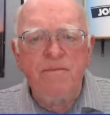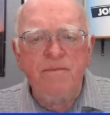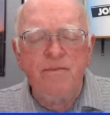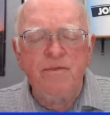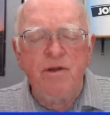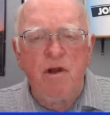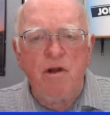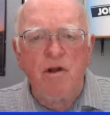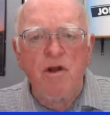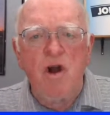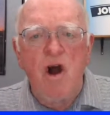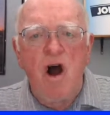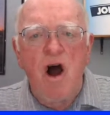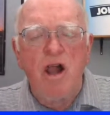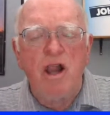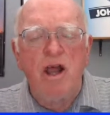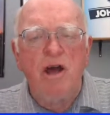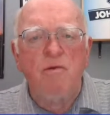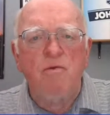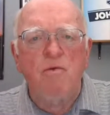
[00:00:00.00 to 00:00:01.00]
they
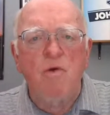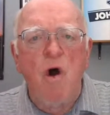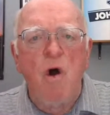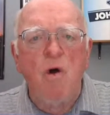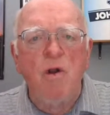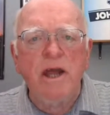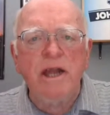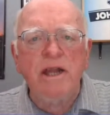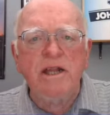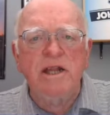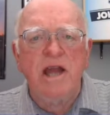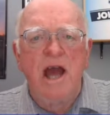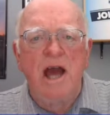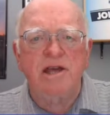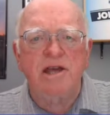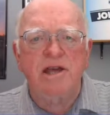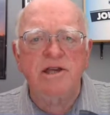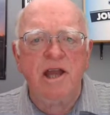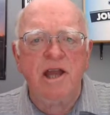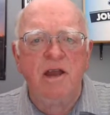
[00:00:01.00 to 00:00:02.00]
call it rolling
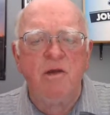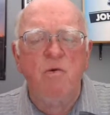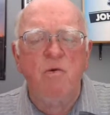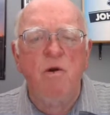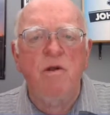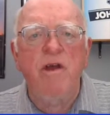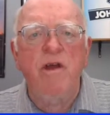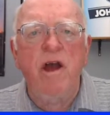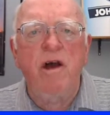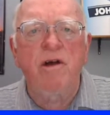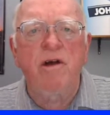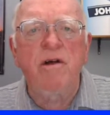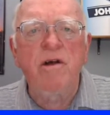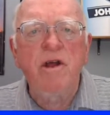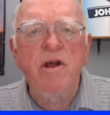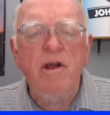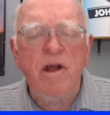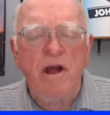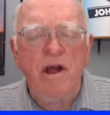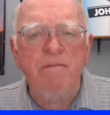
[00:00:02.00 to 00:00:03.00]
testing, where
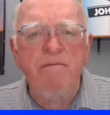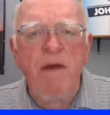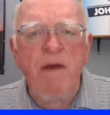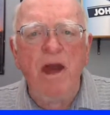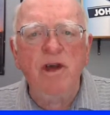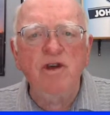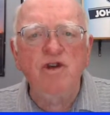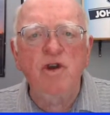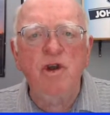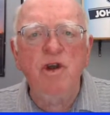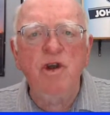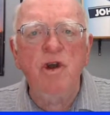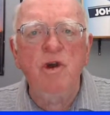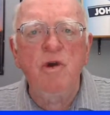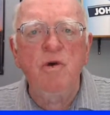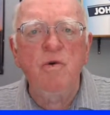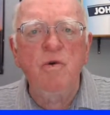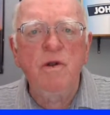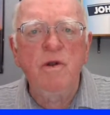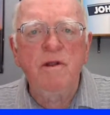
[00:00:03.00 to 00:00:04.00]
they'll measure
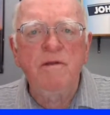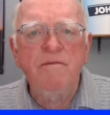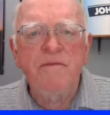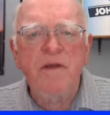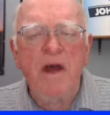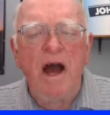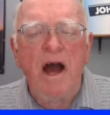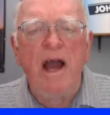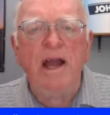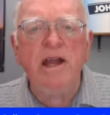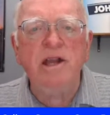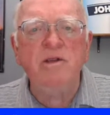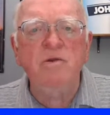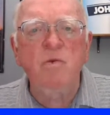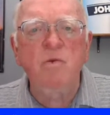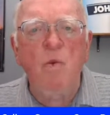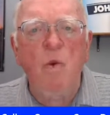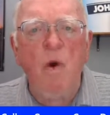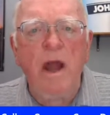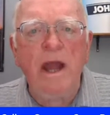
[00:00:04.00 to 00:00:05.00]
you height
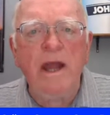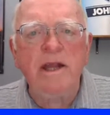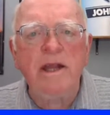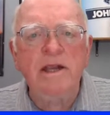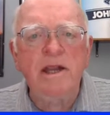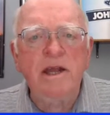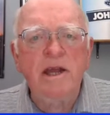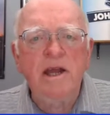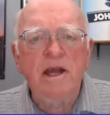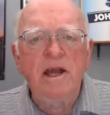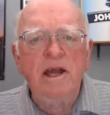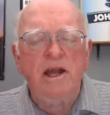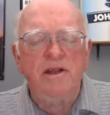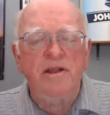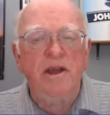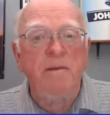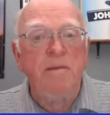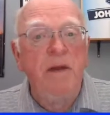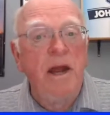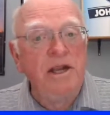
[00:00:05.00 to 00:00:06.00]
and weight,
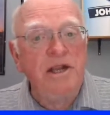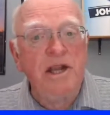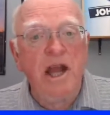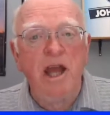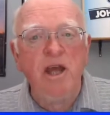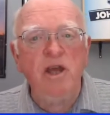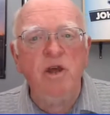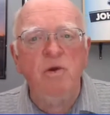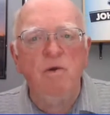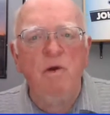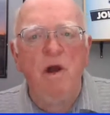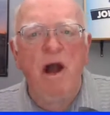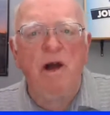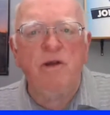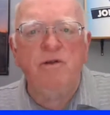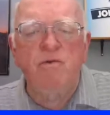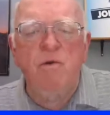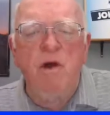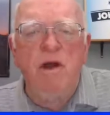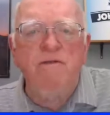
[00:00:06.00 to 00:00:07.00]
and they may take you
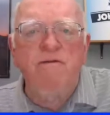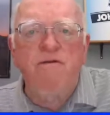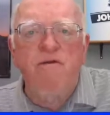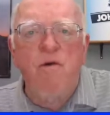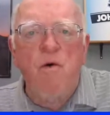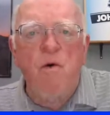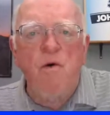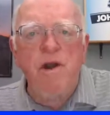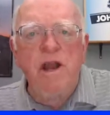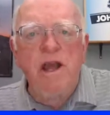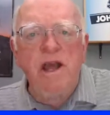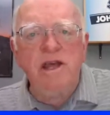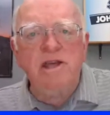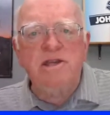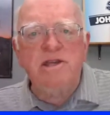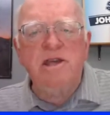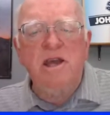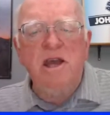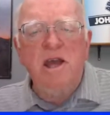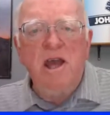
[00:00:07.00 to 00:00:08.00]
out and run
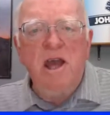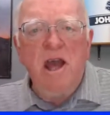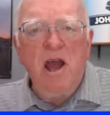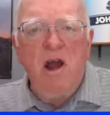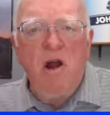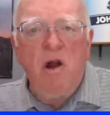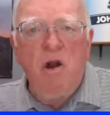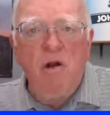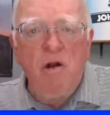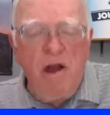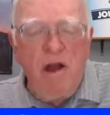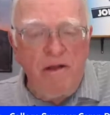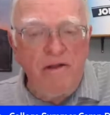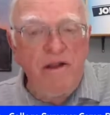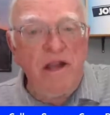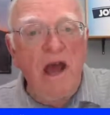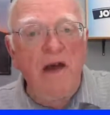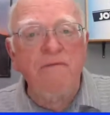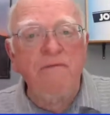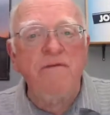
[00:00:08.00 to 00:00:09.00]
40s, or
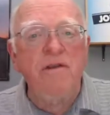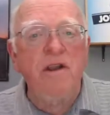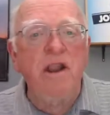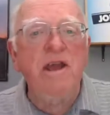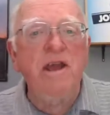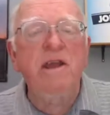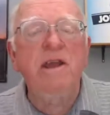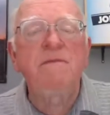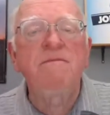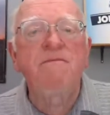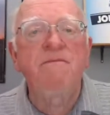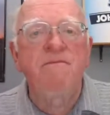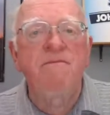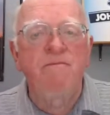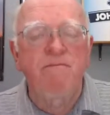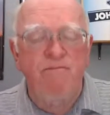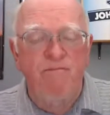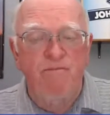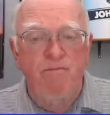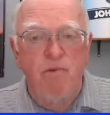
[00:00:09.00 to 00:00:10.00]
definitely
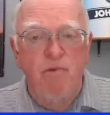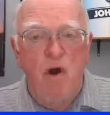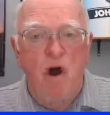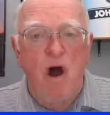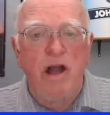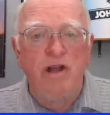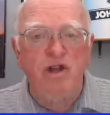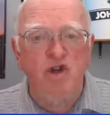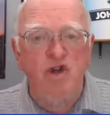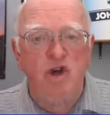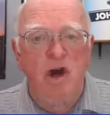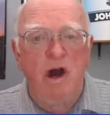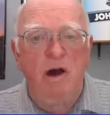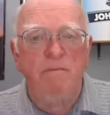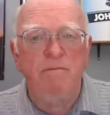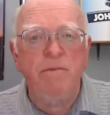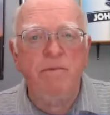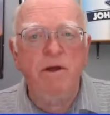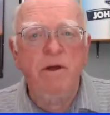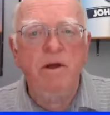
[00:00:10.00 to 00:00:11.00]
broad
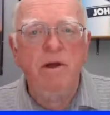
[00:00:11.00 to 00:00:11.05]
jump,